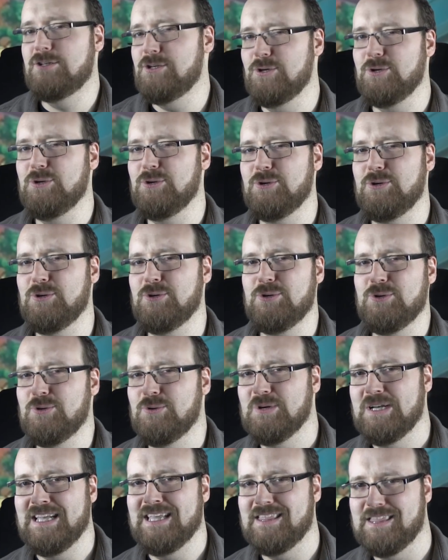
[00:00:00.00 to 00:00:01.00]

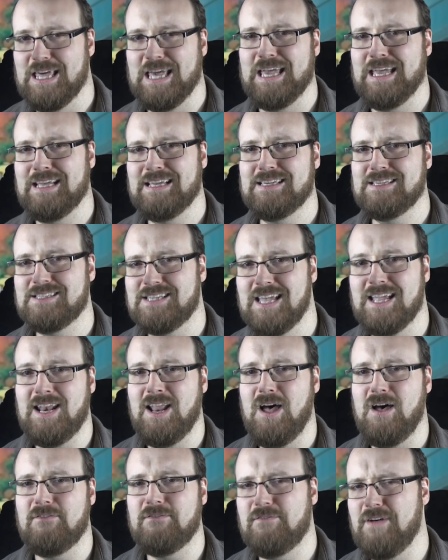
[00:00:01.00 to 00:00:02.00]
Doing things in
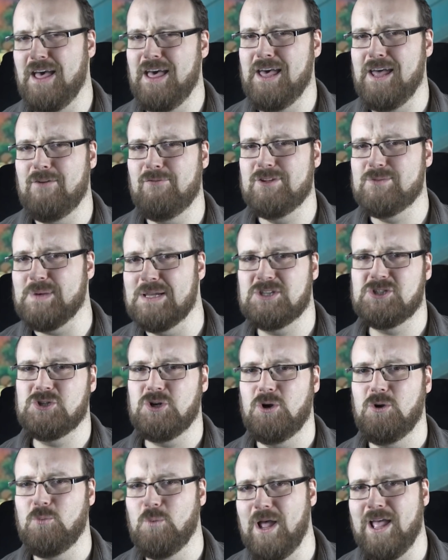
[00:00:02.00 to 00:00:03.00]
her very
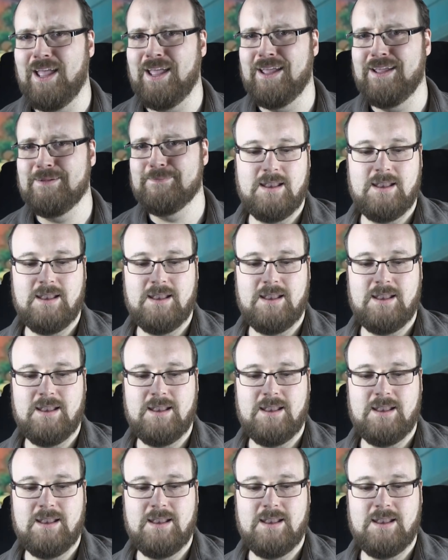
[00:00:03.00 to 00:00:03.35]
special way.